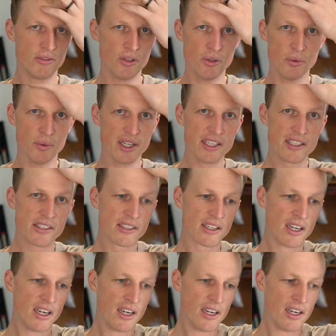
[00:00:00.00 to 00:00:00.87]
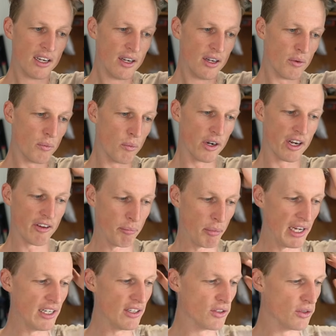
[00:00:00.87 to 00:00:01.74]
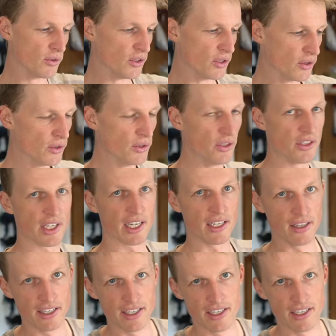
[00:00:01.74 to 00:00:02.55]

2 weeks would have been to use a